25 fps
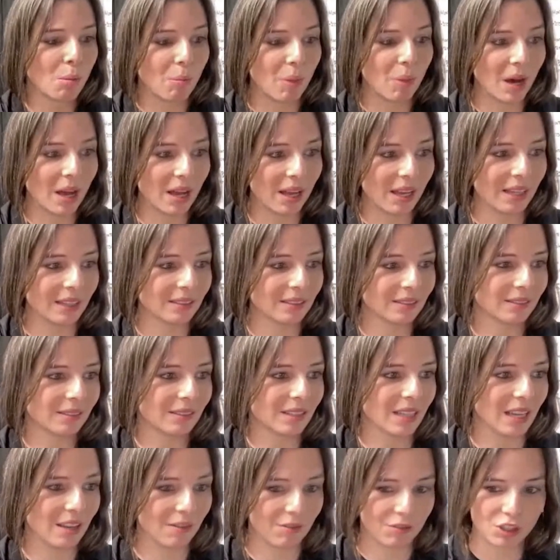But
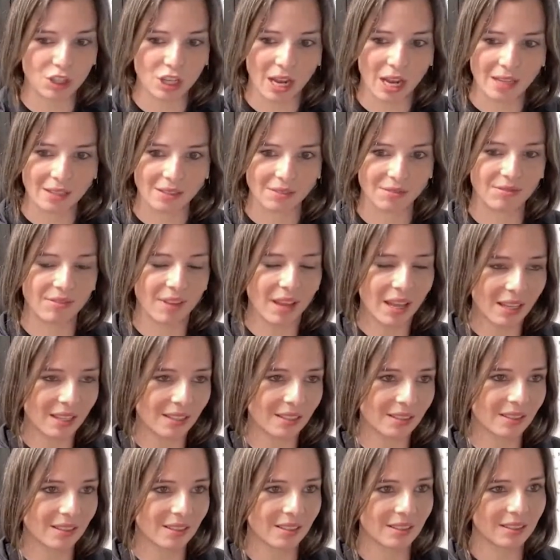if she has a
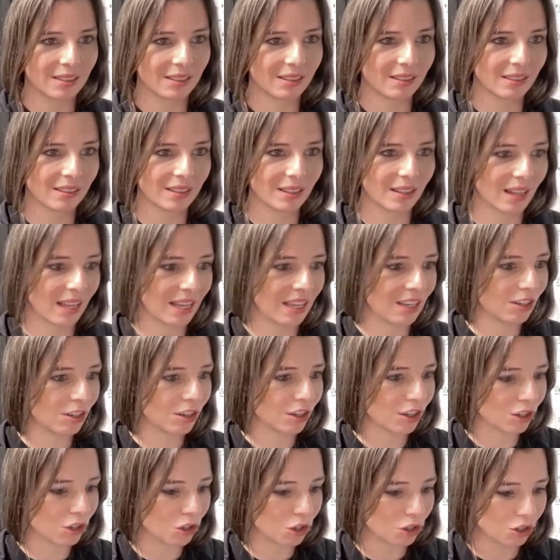fence, then
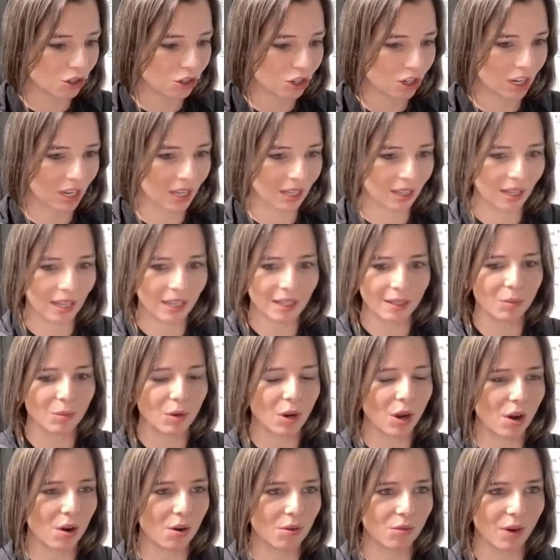she can let them
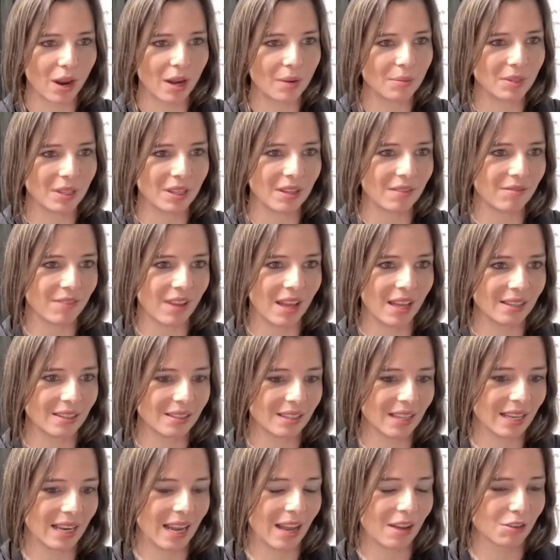go right to the fence.
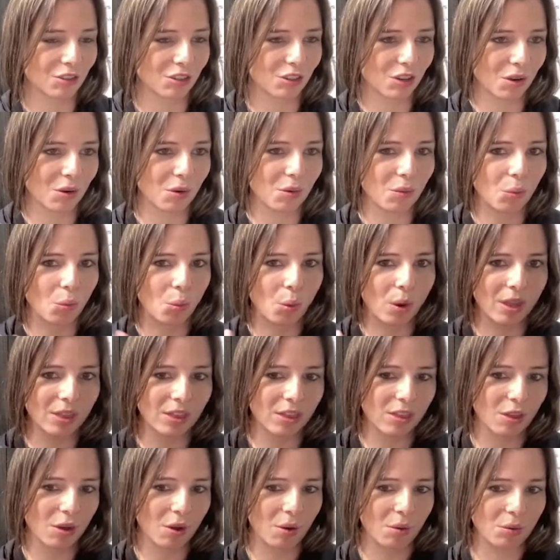And now, so with
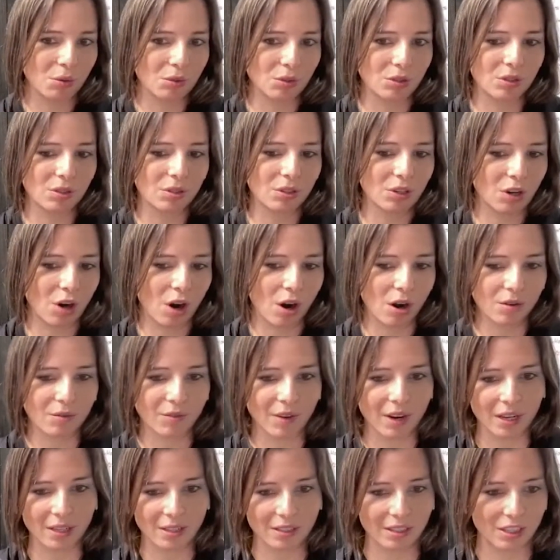those
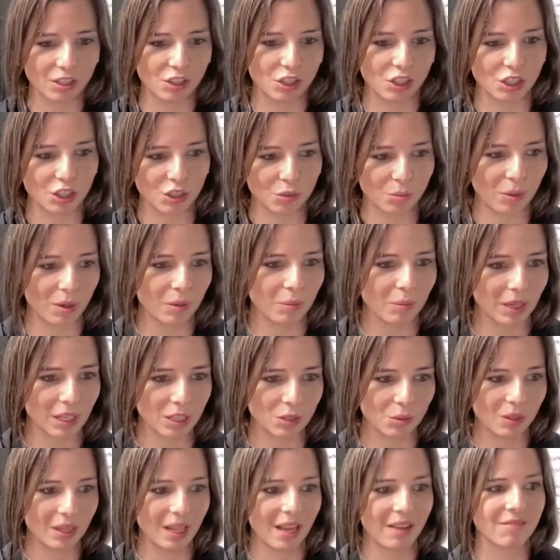guardrails that she just put in
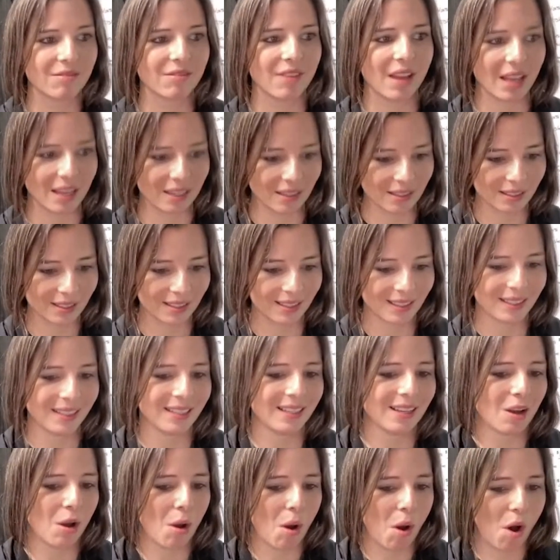place with that fence,
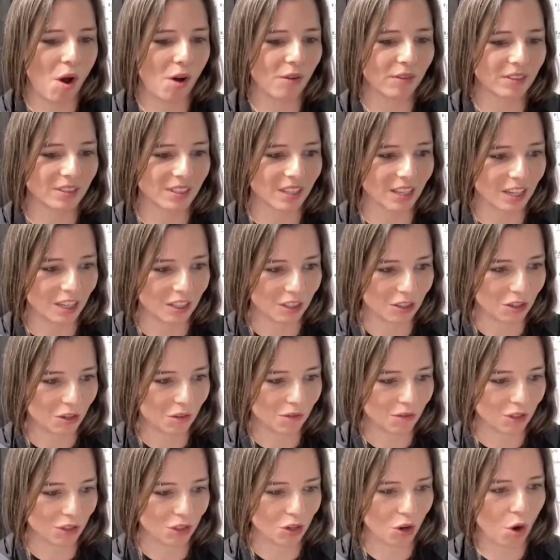all of a sudden
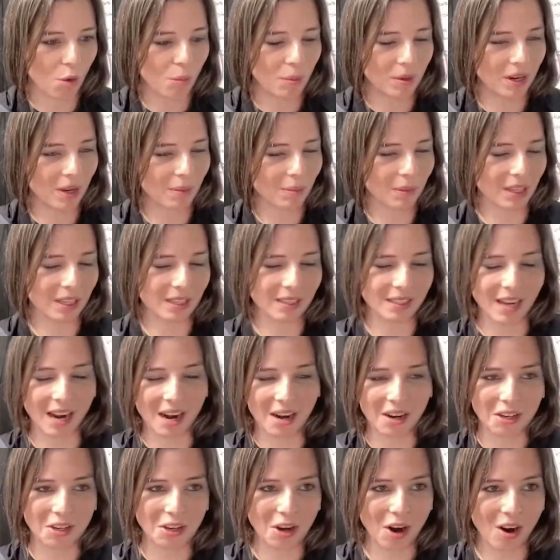you've just opened up the
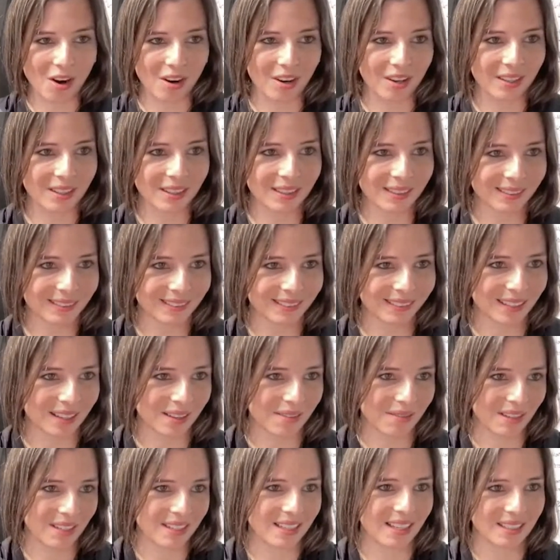entire yard
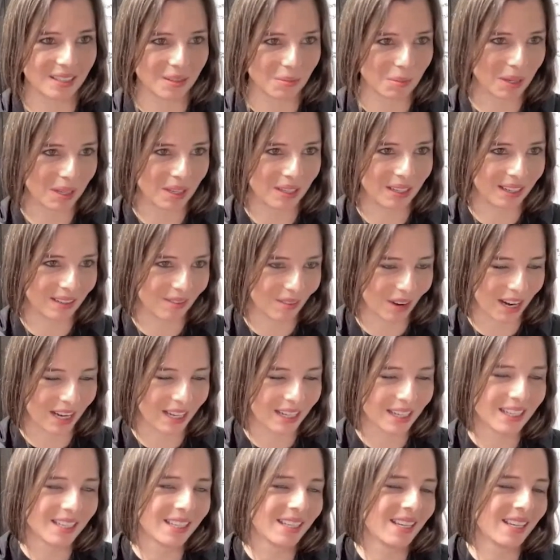of accessibility, right?